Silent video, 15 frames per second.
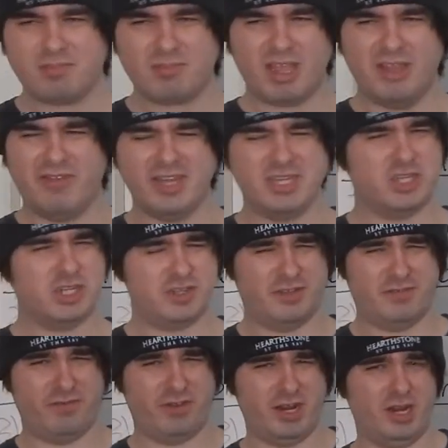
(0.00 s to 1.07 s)
Avengers
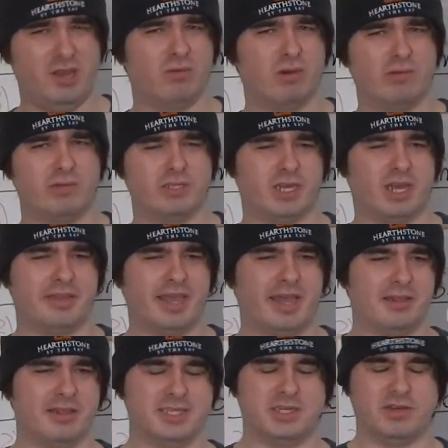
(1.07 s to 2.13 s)
Infinity War was on
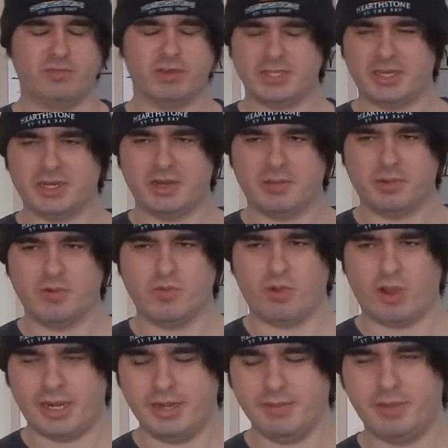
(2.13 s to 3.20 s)
that list. It wasn't number
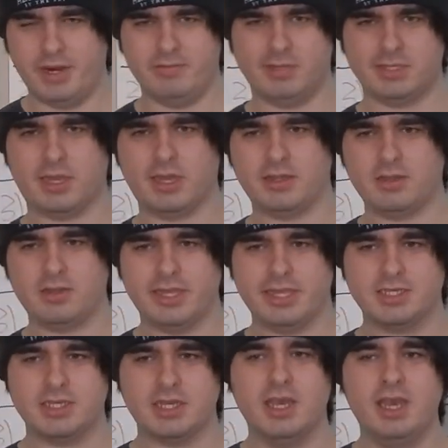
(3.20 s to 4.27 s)
1, but it was on the
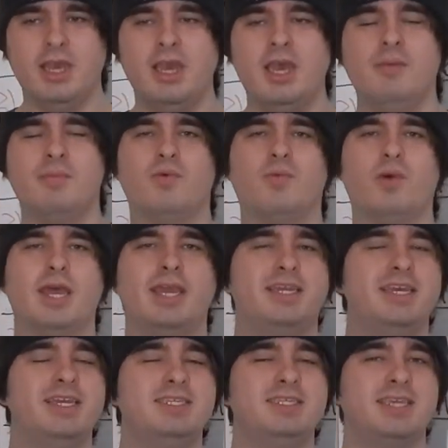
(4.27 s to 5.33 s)
list. But what I
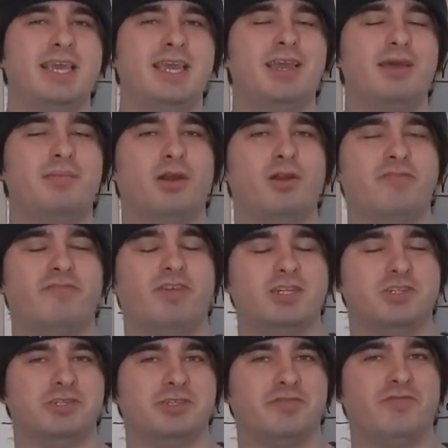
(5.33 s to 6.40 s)
did say about
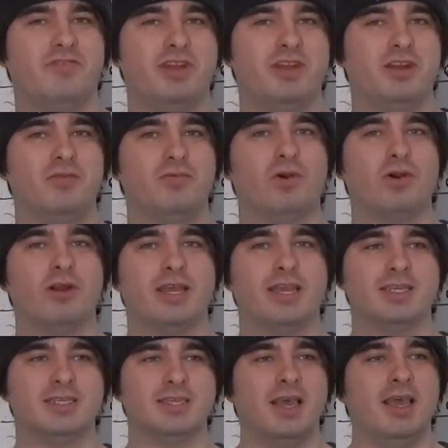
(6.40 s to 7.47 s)
Avengers Infinity War
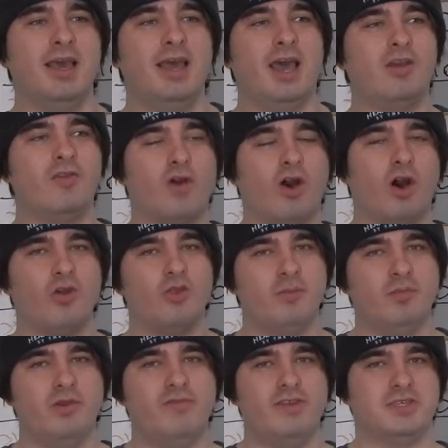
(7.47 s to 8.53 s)
is, out of all the
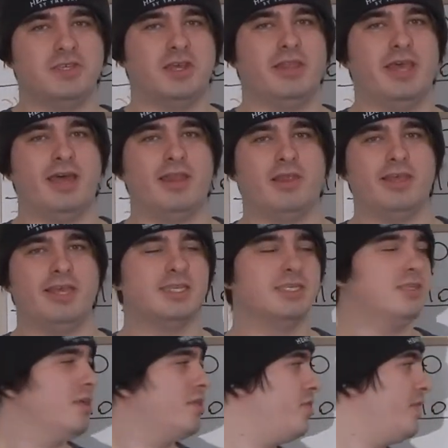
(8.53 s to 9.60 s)
movies on that
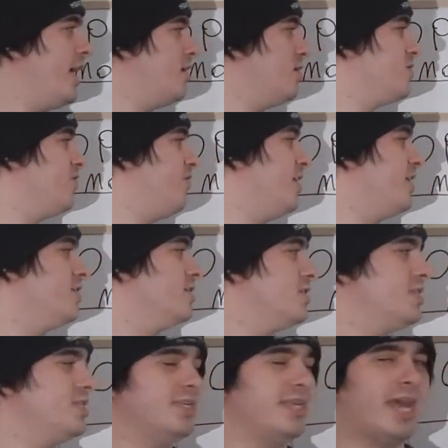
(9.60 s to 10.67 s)
list, the Thanos finger
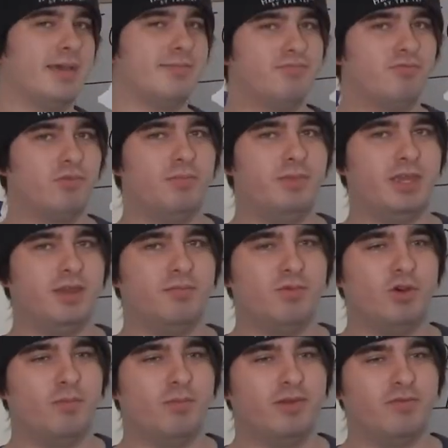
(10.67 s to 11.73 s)
snap will be a
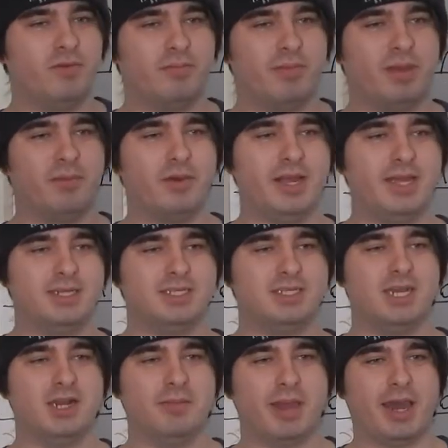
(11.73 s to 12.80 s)
moment remembered in
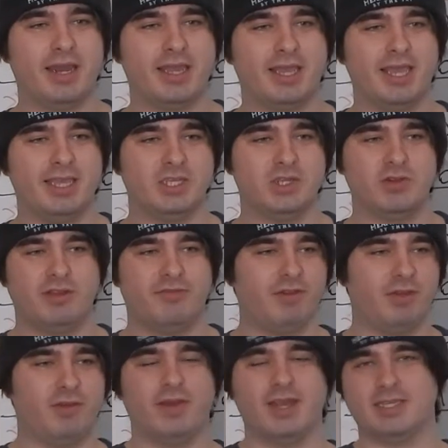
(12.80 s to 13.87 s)
cinematic history for
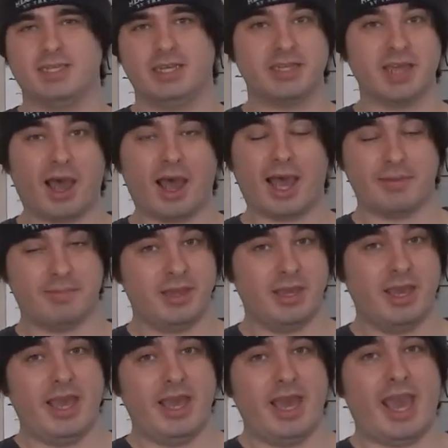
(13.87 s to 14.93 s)
the rest of time.
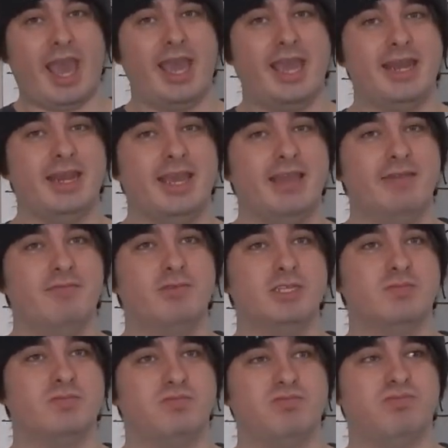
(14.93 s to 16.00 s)
And it
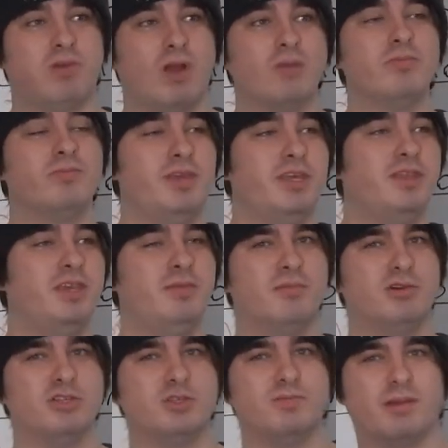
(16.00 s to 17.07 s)
was probably the
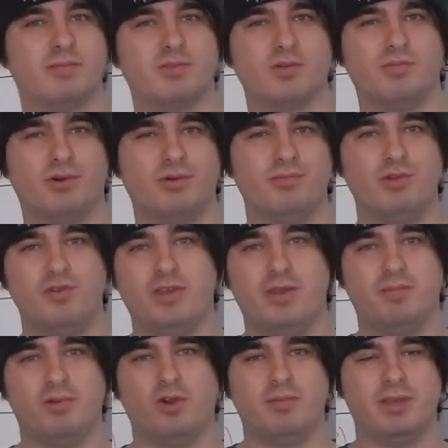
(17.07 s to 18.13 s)
most memorable movie
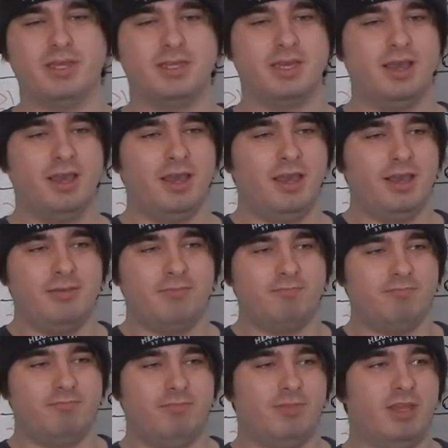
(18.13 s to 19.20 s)
moment
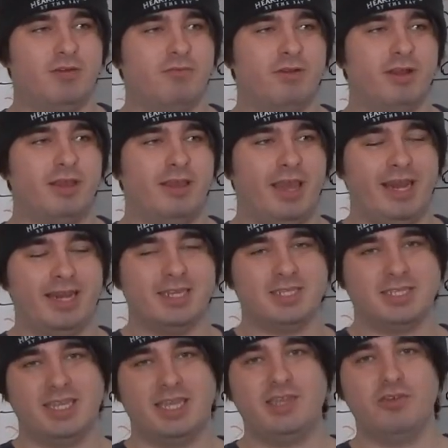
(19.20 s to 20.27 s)
there in a
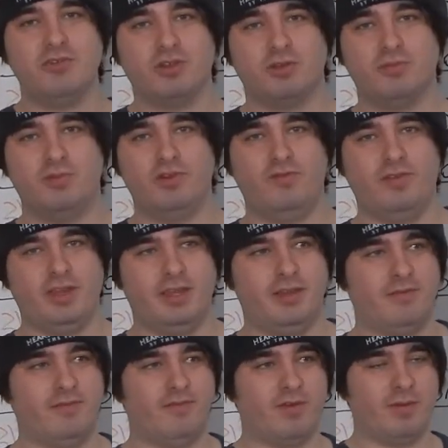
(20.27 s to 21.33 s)
singular movie
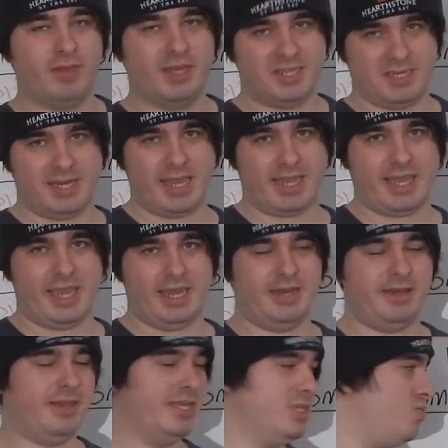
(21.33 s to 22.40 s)
from this
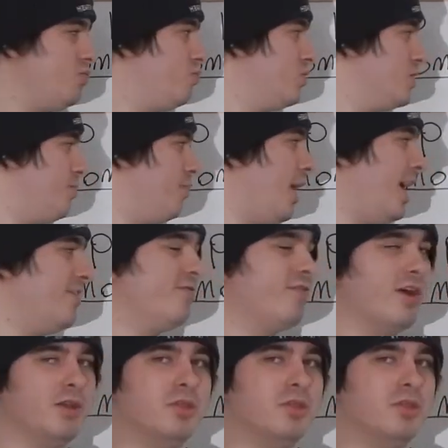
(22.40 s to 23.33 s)
decade. This was by far